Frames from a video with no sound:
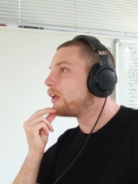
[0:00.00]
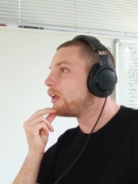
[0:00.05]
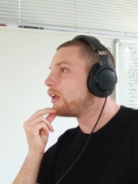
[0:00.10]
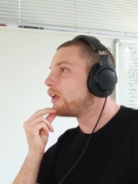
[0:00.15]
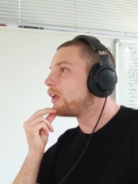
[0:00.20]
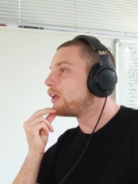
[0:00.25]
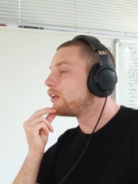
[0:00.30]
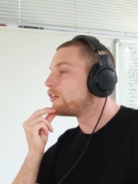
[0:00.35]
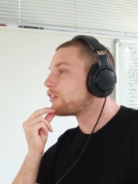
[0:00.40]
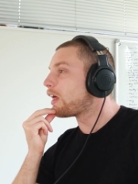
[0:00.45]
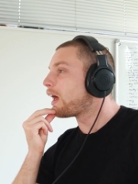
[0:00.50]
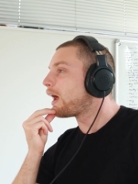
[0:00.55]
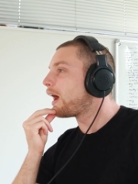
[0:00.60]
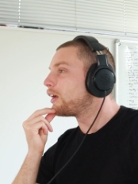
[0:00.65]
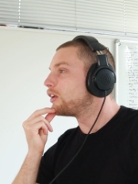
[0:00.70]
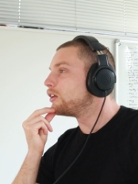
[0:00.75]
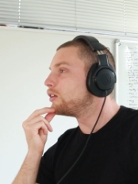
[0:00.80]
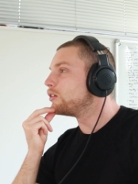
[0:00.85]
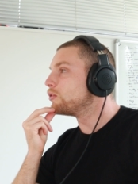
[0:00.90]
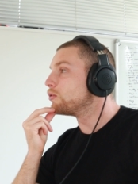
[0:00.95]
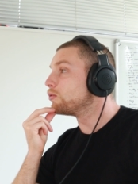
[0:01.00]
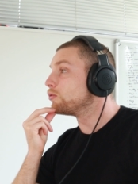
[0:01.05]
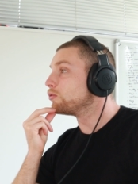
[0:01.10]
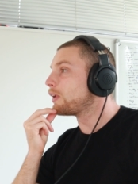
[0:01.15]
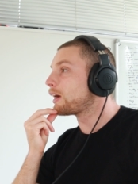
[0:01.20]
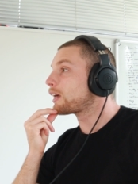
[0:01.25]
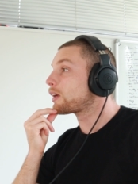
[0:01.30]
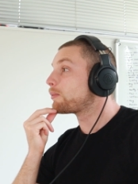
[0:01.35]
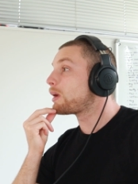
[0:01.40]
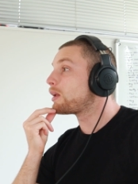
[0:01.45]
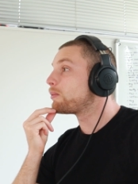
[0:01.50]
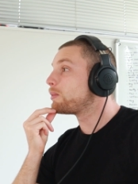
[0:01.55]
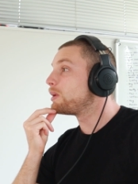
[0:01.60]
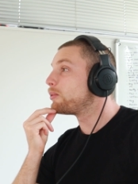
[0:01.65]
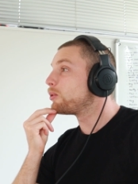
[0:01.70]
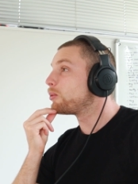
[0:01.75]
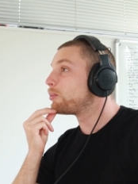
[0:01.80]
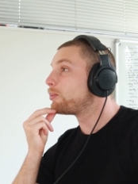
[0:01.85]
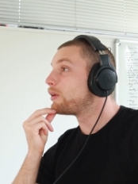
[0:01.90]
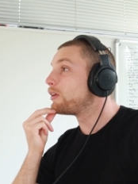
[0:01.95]
Is that how you recommend
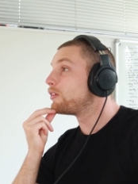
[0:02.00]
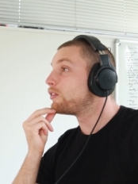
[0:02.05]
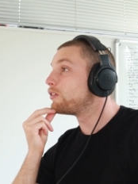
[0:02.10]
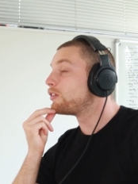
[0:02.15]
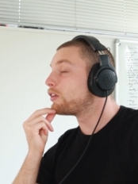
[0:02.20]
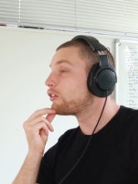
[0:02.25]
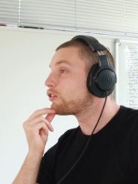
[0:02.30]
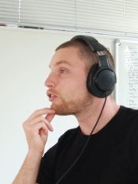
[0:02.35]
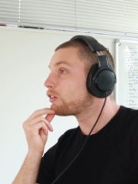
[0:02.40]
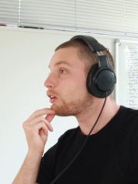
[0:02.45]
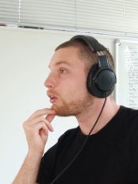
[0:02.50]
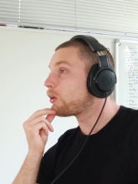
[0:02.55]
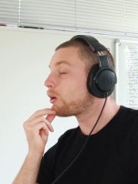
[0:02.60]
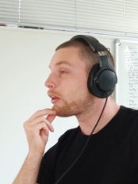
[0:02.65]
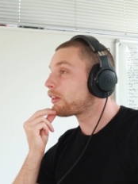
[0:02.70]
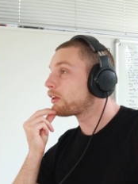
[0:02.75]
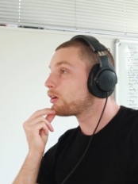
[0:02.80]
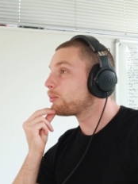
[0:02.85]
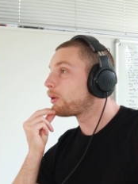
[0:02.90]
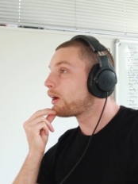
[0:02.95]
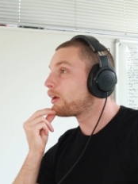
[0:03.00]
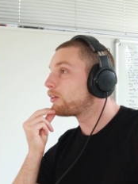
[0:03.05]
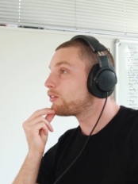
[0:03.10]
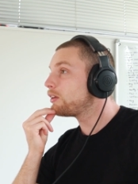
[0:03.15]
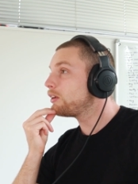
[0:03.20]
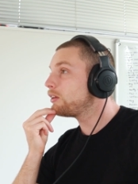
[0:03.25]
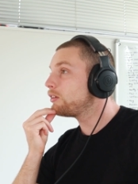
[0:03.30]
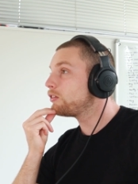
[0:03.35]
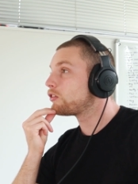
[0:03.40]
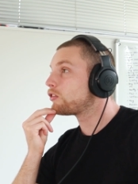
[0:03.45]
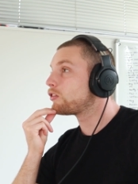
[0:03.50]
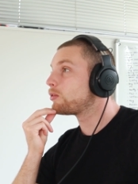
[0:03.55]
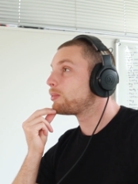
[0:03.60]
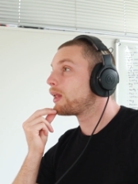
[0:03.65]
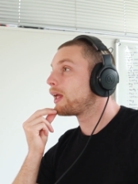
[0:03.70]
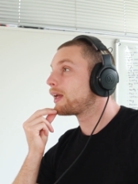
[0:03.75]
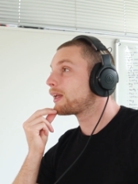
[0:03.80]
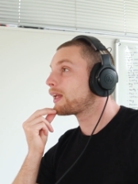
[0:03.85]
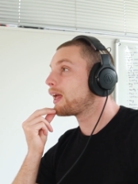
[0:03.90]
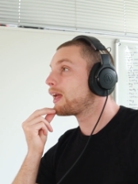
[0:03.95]
people position a lot of their pricing? Just to be
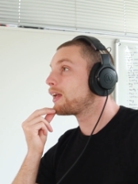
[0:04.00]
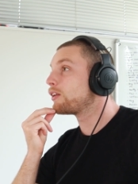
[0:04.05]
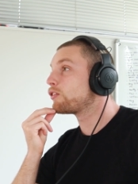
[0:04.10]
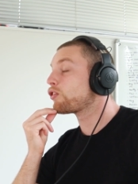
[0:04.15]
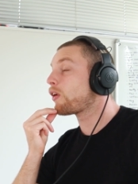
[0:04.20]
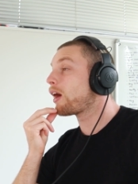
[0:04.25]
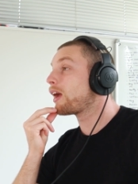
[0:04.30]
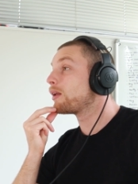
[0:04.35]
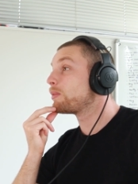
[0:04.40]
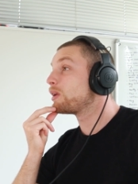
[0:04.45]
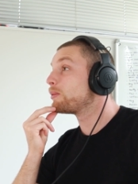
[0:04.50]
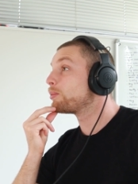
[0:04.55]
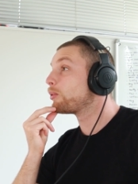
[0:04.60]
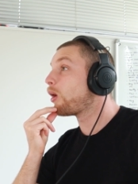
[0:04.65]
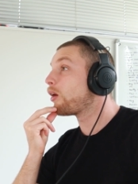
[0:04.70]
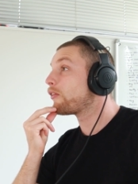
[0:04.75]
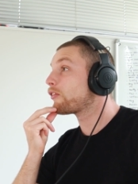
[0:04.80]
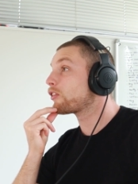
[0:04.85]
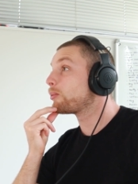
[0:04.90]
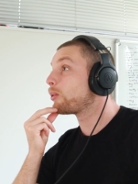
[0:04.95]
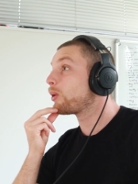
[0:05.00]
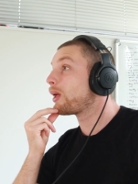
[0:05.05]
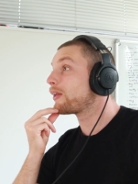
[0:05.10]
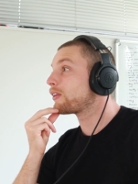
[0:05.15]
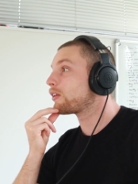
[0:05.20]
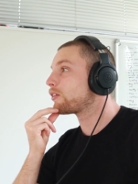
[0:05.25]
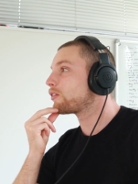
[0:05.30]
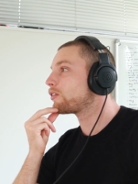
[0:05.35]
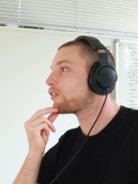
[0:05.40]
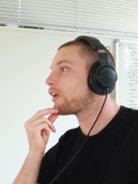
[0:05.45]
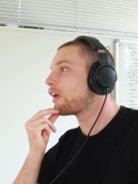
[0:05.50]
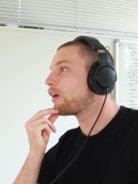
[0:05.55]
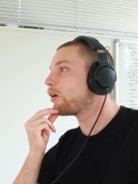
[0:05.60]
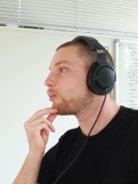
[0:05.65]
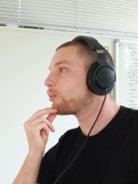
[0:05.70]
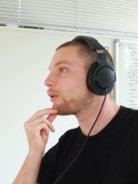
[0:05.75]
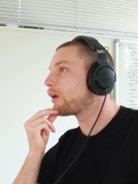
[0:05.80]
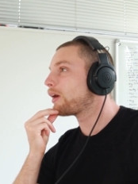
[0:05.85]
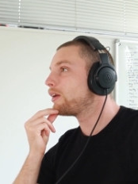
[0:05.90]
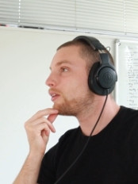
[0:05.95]
like, hey, try and be profitable at the sale
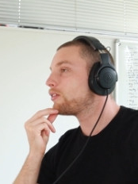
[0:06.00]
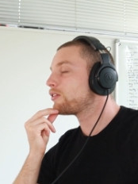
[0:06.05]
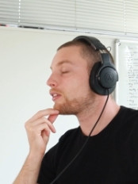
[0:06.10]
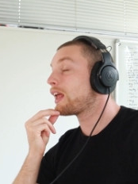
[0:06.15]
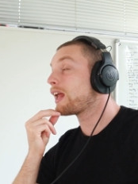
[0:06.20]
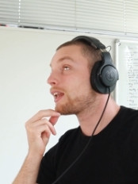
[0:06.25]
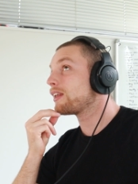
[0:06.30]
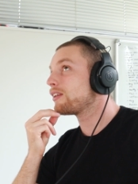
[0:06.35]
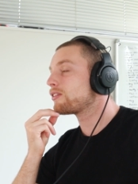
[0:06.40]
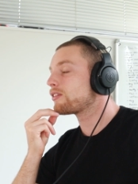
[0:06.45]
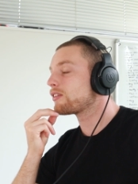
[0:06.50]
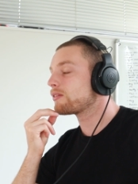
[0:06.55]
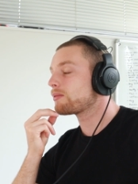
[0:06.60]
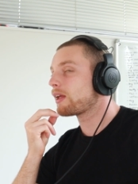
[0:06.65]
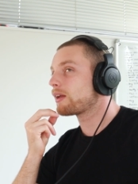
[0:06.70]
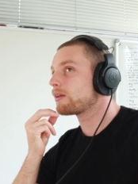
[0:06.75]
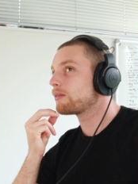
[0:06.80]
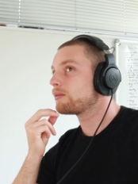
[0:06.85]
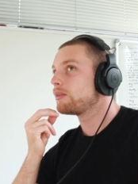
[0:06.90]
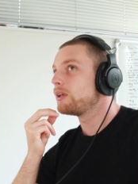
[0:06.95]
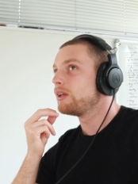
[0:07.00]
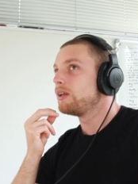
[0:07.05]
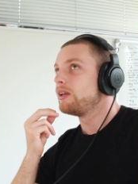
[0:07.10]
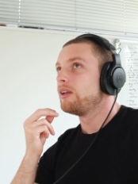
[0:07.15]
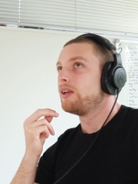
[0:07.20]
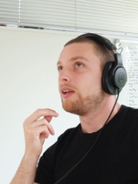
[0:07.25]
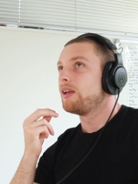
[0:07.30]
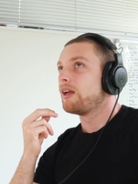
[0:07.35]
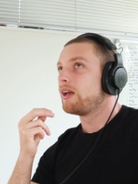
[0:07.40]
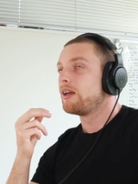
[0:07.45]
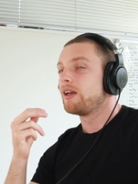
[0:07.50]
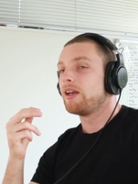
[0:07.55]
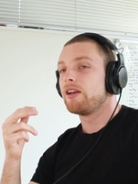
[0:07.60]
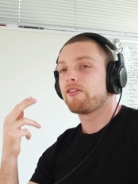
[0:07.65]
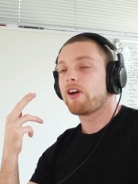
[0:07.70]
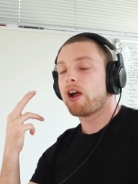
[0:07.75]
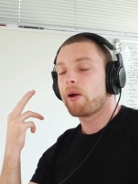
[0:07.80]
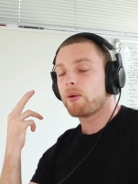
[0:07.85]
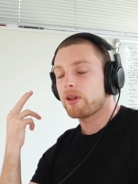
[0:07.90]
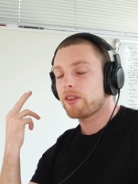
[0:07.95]
price. And any, like,
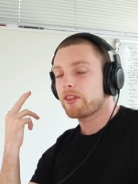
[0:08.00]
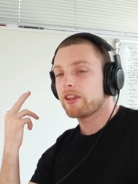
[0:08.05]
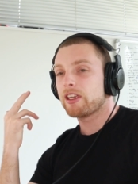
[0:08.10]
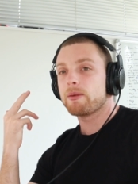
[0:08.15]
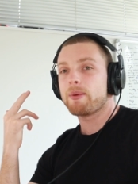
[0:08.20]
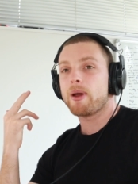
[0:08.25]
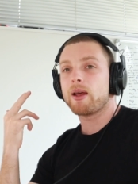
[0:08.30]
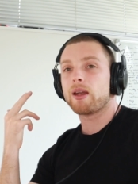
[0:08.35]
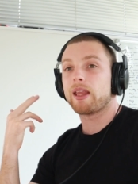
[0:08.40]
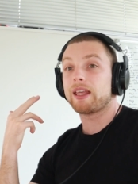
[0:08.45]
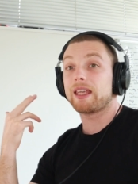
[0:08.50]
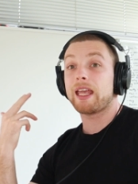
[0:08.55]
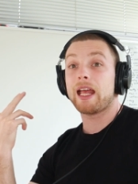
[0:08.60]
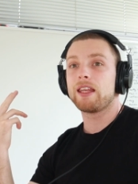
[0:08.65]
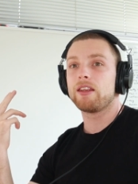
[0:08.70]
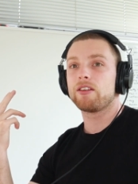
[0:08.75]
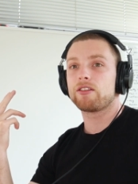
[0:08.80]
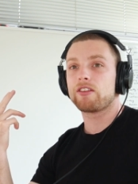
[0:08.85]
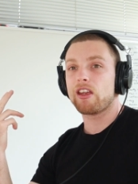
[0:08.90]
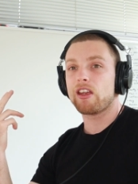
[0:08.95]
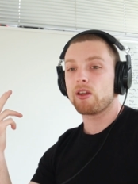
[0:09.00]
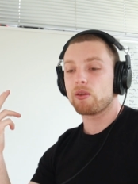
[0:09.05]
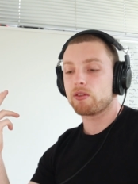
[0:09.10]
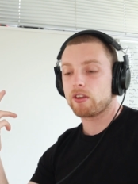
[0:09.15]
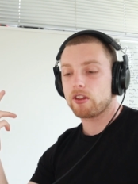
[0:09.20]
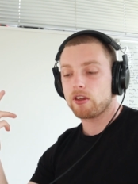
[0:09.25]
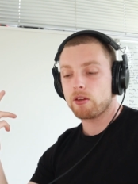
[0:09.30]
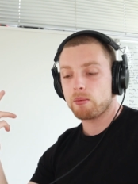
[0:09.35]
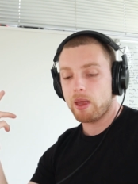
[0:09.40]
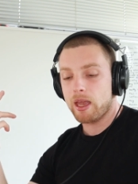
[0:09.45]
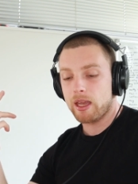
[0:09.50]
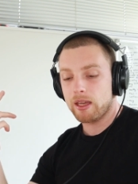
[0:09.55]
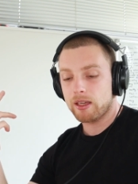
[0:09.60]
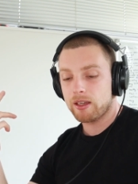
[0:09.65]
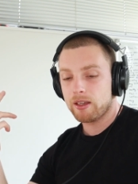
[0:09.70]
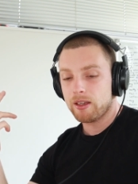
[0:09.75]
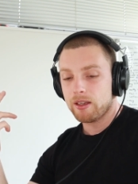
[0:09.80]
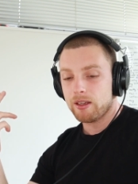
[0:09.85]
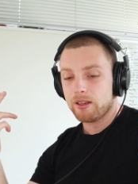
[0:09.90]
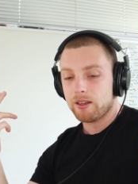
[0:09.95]
if I were to think about it, like any sales that you make
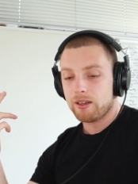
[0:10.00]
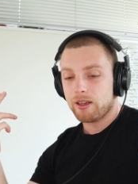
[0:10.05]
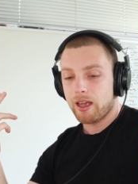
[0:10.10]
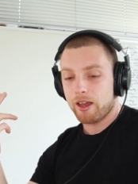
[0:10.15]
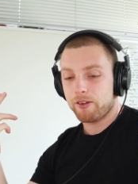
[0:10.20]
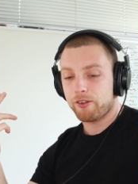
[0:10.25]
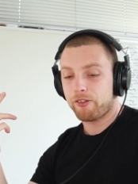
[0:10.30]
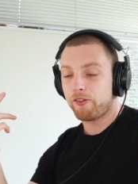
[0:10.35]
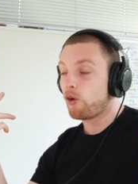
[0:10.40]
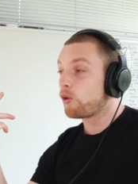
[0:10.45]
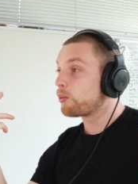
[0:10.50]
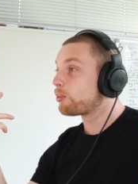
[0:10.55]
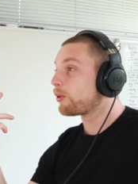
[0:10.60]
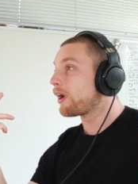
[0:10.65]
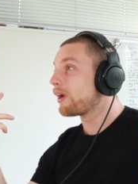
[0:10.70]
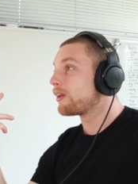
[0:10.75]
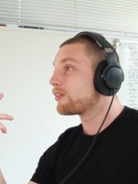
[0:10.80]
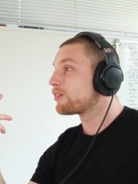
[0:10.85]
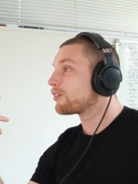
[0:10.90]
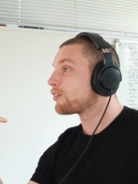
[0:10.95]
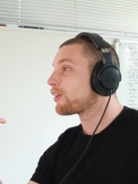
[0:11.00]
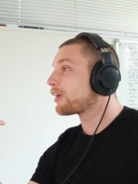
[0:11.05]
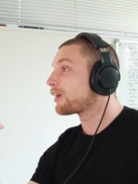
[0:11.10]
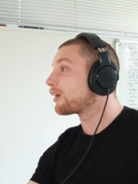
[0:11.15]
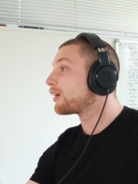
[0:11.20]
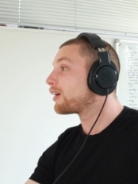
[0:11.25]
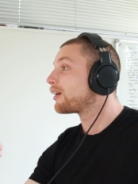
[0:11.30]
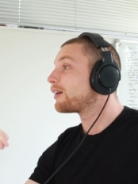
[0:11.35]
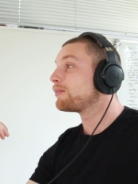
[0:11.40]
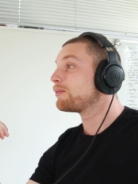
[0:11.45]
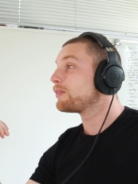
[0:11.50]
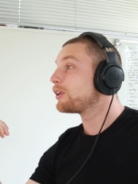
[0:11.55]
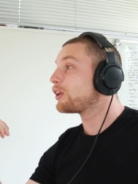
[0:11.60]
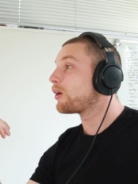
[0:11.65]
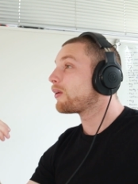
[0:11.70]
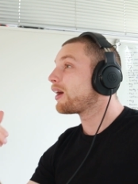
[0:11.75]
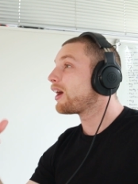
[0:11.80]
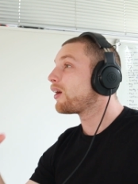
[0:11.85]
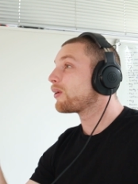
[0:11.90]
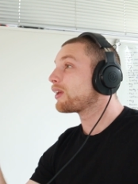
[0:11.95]
at full price is like a,
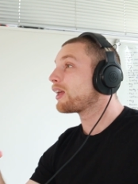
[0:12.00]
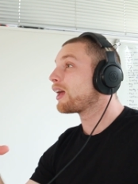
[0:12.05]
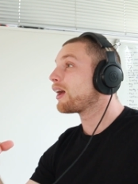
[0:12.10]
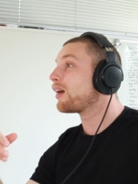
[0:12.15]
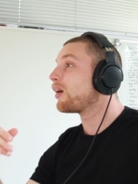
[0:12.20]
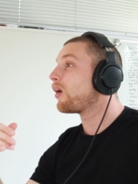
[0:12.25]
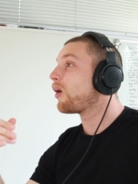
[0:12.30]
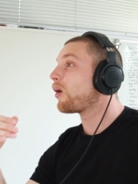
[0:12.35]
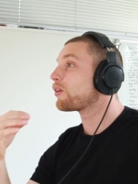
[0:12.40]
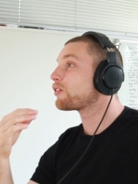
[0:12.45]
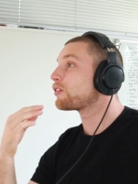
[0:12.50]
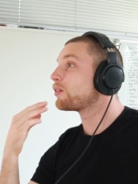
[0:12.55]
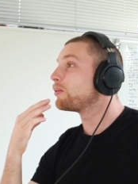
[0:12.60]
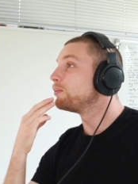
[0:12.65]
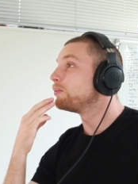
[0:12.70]
hell yeah, awesome.